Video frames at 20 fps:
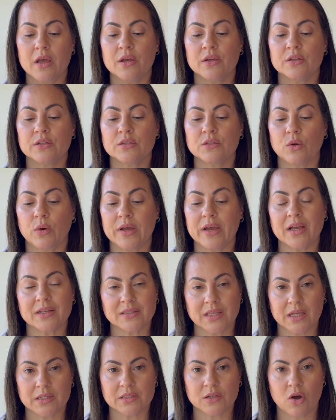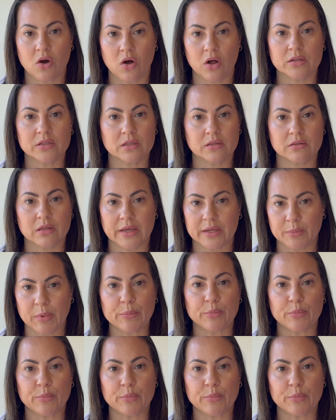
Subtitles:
So I guess that's called like my